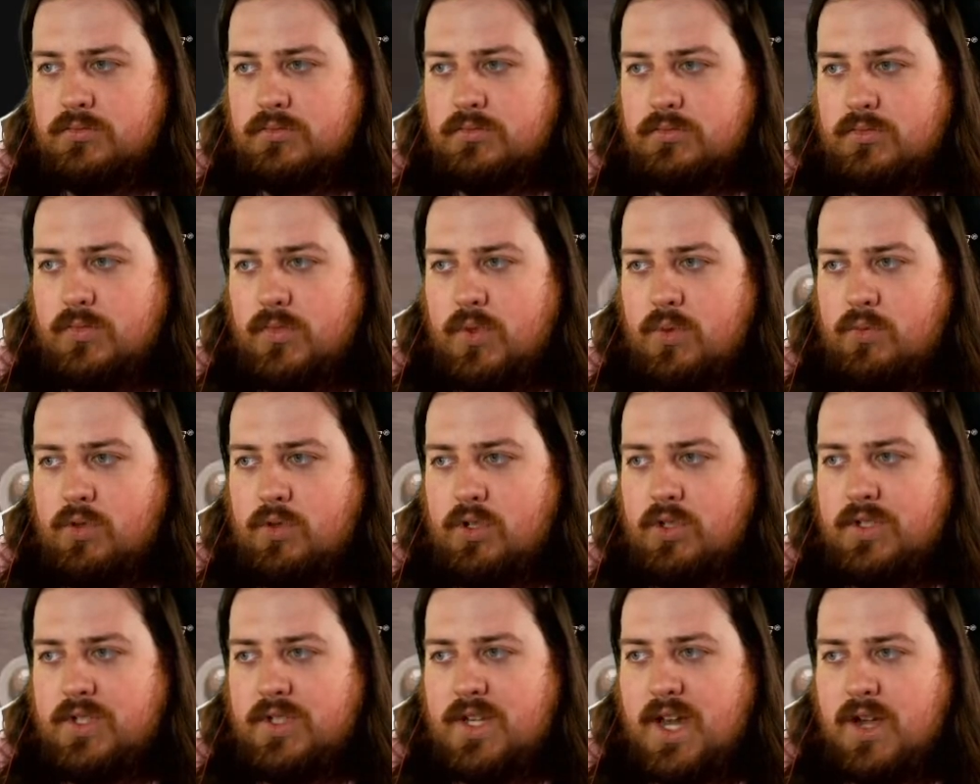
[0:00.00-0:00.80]
The one
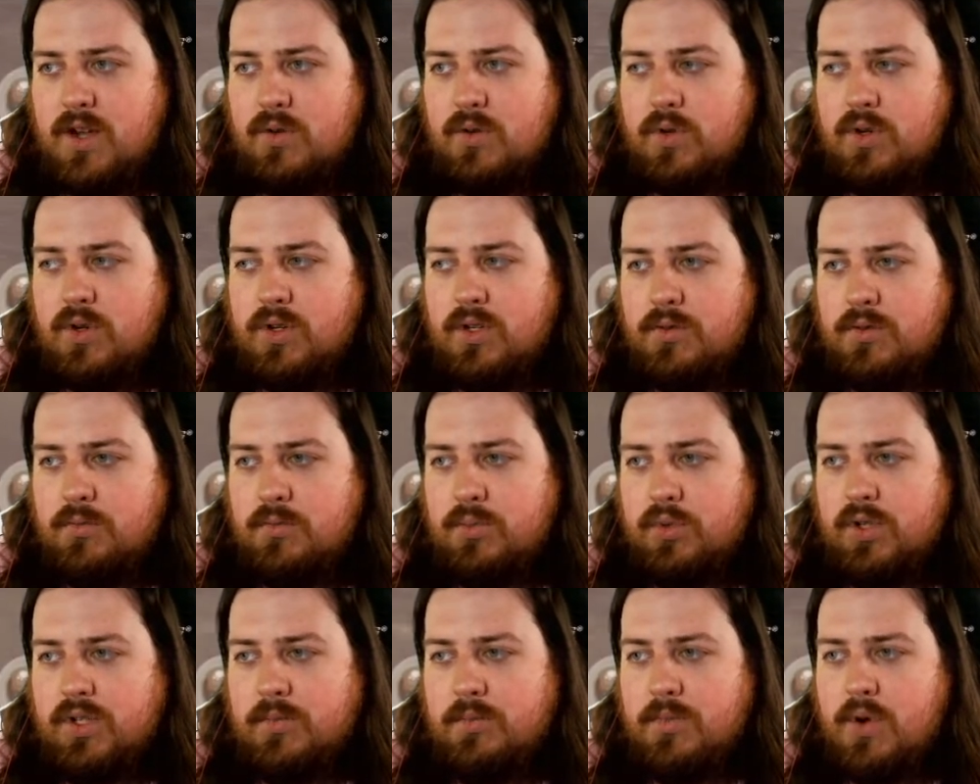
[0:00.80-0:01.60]
town where you
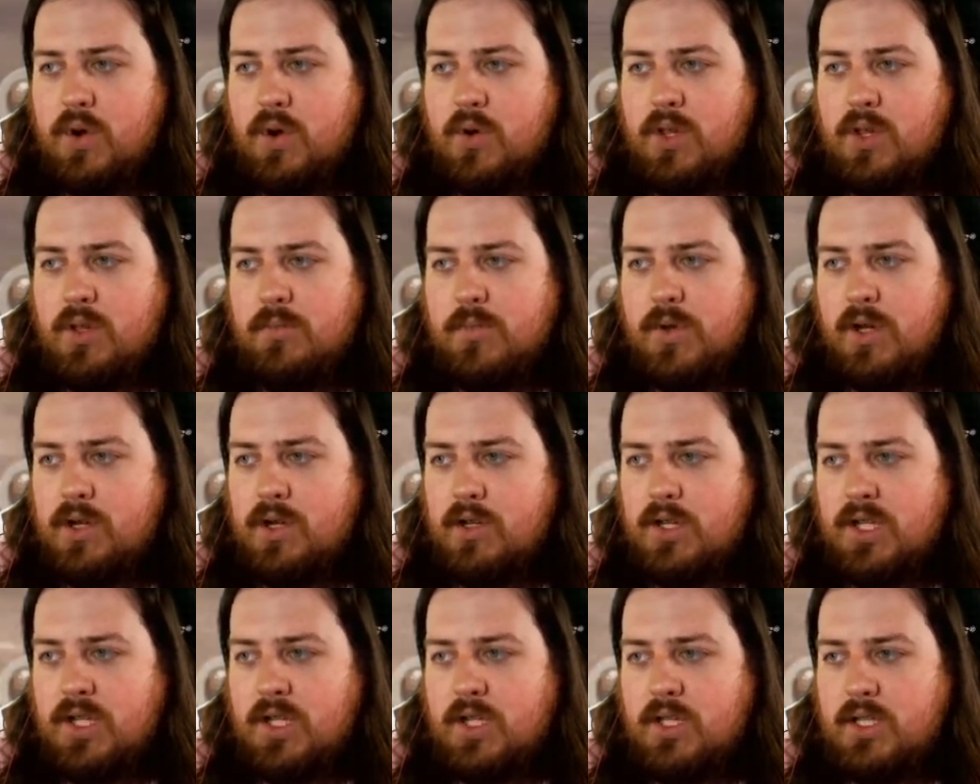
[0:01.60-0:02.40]
breed Pokemon in